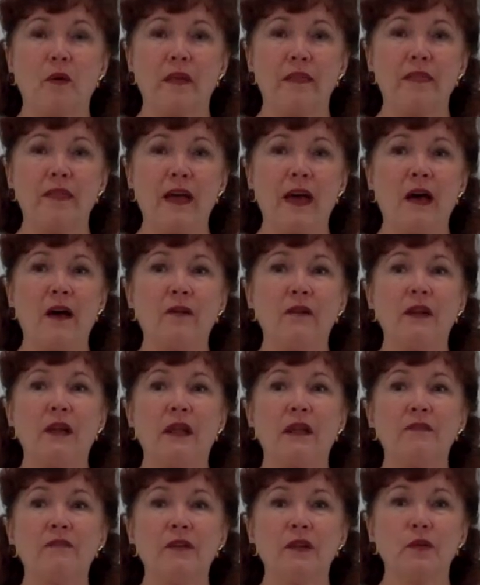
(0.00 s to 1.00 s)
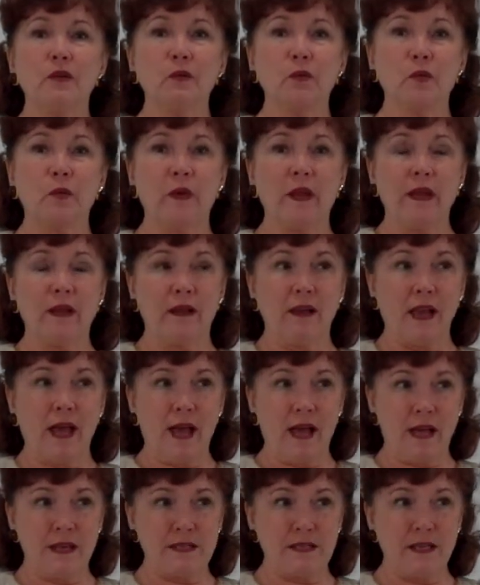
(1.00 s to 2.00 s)
without even
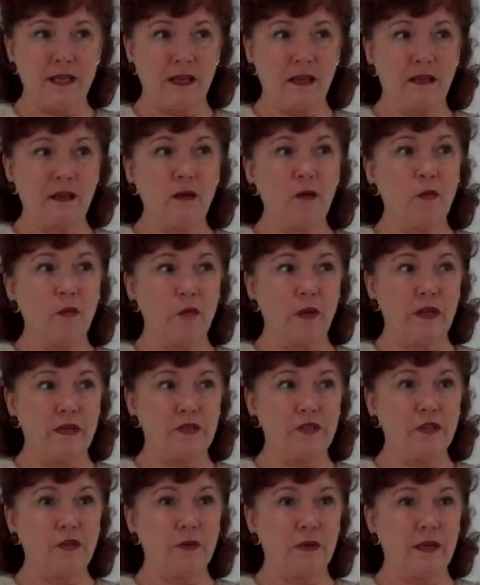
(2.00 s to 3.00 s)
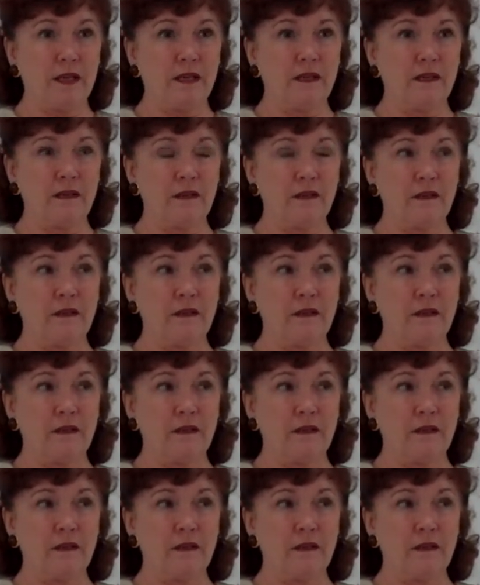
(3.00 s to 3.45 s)
realizing we do it.